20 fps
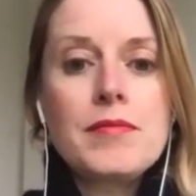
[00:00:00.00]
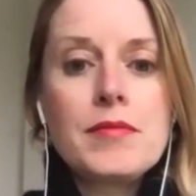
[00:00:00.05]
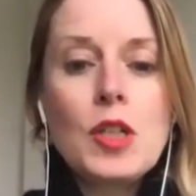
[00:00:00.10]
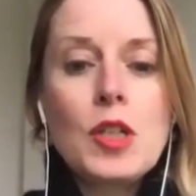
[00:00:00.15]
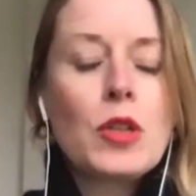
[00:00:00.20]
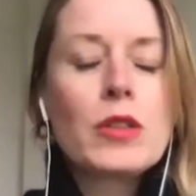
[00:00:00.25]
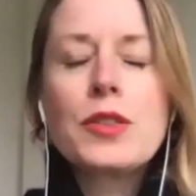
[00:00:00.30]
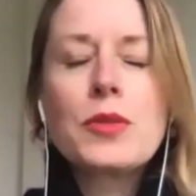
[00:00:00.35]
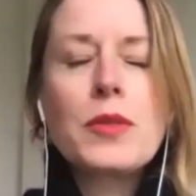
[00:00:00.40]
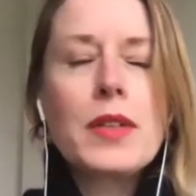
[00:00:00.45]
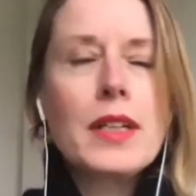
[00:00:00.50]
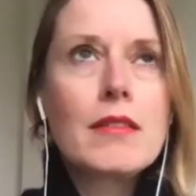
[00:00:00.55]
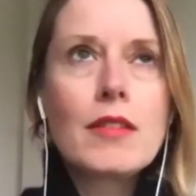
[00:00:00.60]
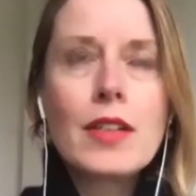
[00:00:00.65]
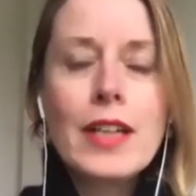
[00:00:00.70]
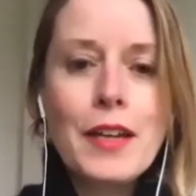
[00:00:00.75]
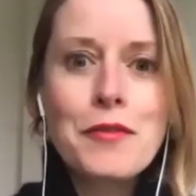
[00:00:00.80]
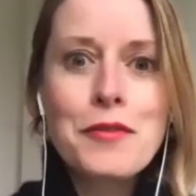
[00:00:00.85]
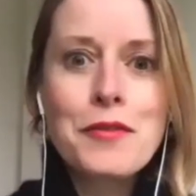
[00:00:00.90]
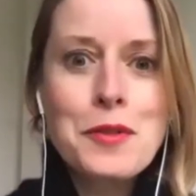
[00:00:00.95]
Or sorry,
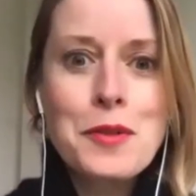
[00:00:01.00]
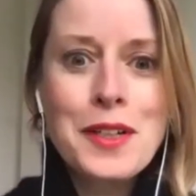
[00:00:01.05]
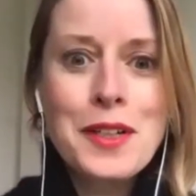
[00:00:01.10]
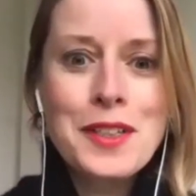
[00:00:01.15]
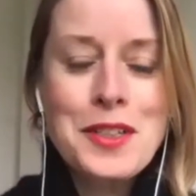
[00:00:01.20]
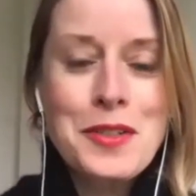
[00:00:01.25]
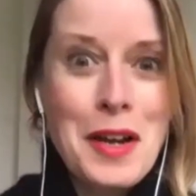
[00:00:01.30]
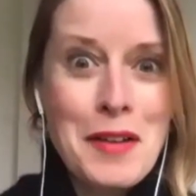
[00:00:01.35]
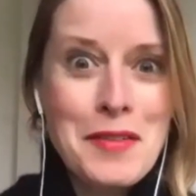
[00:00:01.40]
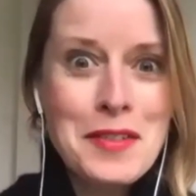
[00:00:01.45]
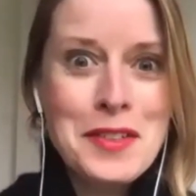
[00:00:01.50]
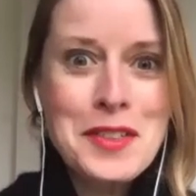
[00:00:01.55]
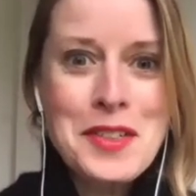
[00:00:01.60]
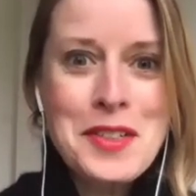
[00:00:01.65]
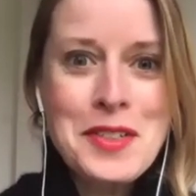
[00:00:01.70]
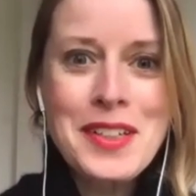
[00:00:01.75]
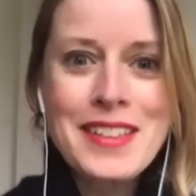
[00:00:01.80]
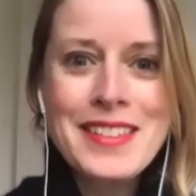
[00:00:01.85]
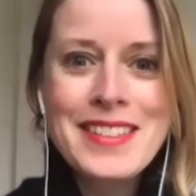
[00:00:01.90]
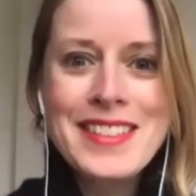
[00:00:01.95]
looking for travel
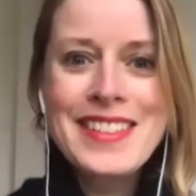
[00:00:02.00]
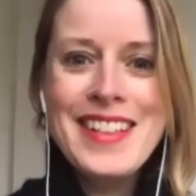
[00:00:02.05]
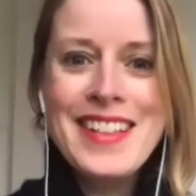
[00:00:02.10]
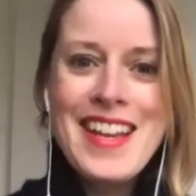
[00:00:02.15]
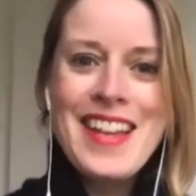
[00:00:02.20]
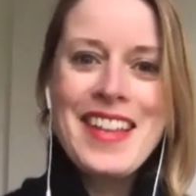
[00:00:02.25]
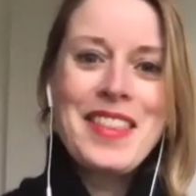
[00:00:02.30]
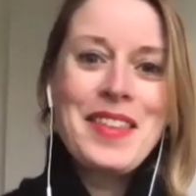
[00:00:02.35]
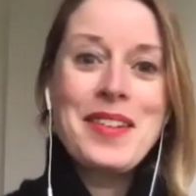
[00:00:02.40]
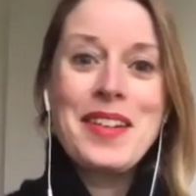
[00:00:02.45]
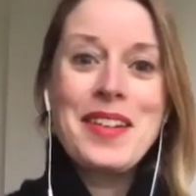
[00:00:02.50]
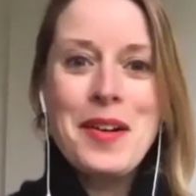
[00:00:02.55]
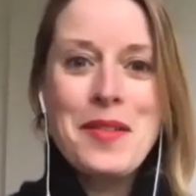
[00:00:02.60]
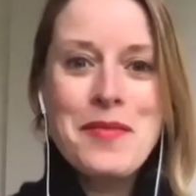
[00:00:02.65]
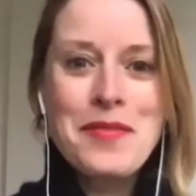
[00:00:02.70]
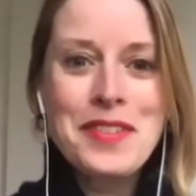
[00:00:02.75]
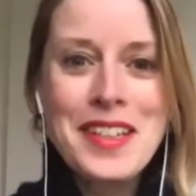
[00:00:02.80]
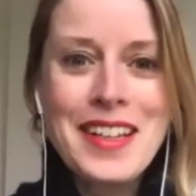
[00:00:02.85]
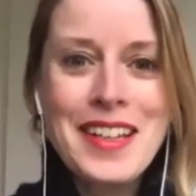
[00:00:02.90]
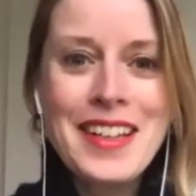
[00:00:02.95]
insurance. They're
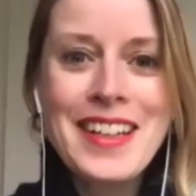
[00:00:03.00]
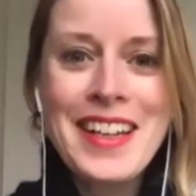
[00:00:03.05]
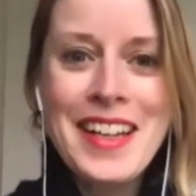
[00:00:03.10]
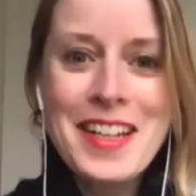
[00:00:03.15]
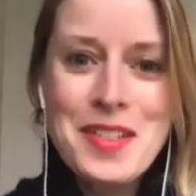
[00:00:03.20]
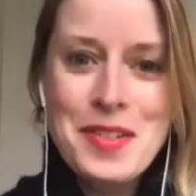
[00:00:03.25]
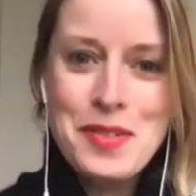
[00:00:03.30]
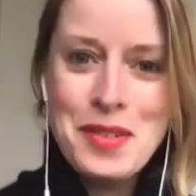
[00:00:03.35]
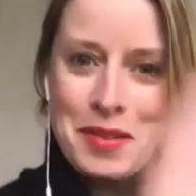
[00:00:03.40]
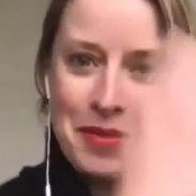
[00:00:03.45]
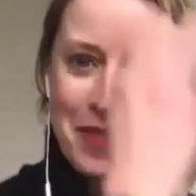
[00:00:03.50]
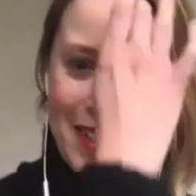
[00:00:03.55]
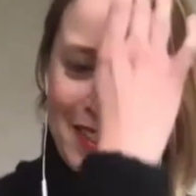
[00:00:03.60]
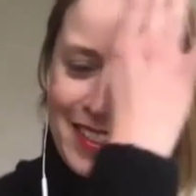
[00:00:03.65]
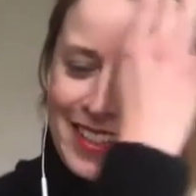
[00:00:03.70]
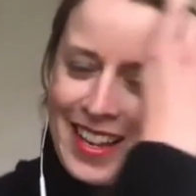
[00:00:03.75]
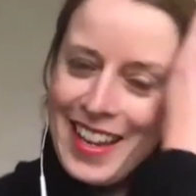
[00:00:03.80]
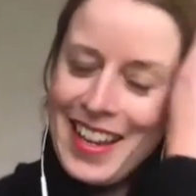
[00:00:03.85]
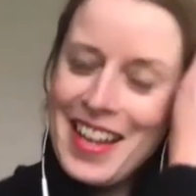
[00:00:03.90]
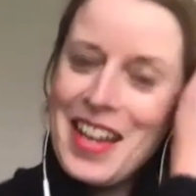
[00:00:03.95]
hopefully going to get treated.
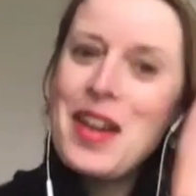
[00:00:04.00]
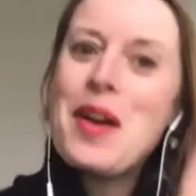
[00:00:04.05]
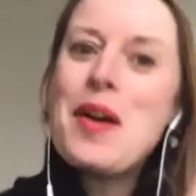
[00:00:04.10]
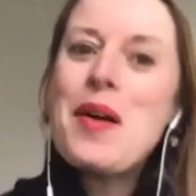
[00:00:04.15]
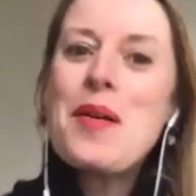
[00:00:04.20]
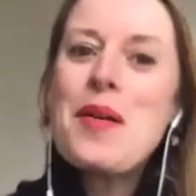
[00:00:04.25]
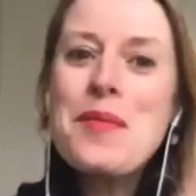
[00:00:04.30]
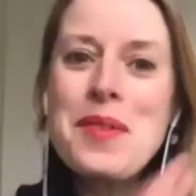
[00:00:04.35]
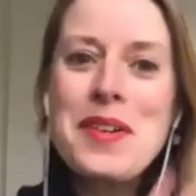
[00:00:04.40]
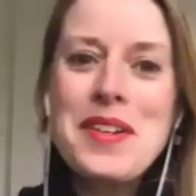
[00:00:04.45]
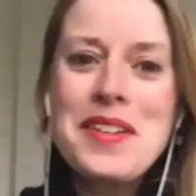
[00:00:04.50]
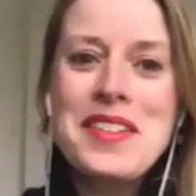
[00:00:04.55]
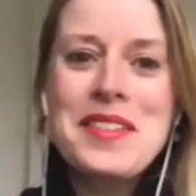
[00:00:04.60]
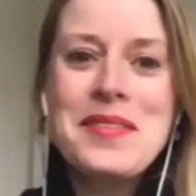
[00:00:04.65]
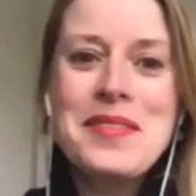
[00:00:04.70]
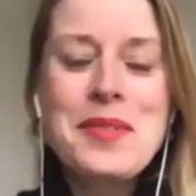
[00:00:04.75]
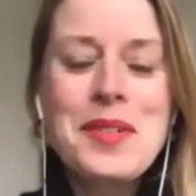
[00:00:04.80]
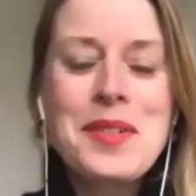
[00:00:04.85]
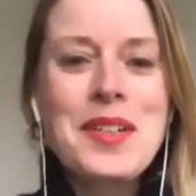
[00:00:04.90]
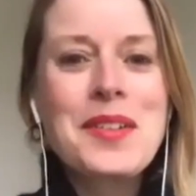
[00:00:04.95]
Yeah.
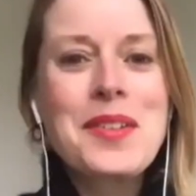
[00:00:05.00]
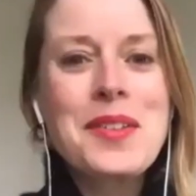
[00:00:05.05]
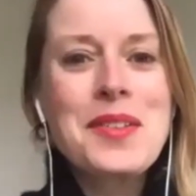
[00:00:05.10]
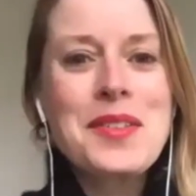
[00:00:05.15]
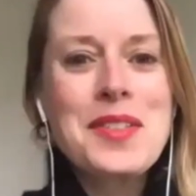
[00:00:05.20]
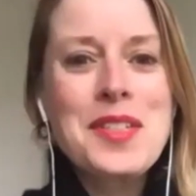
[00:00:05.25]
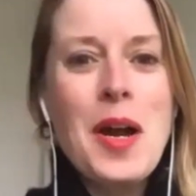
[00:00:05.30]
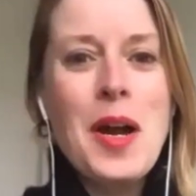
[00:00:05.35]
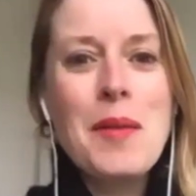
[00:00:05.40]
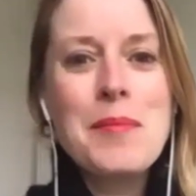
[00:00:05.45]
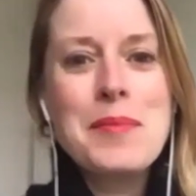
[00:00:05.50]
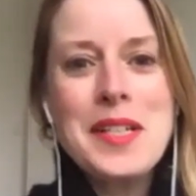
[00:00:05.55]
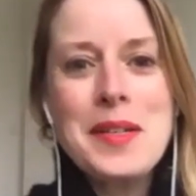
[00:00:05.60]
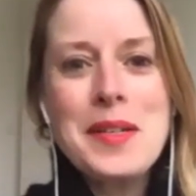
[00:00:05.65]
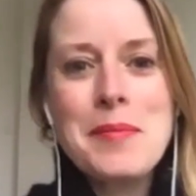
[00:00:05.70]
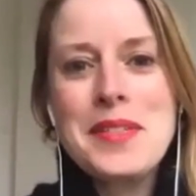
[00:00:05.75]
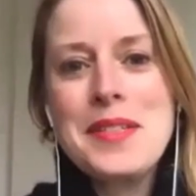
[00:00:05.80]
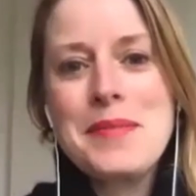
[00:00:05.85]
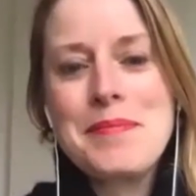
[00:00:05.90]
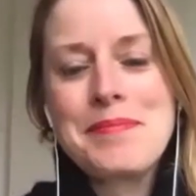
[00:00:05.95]
What are the top
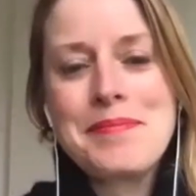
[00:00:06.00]
tips?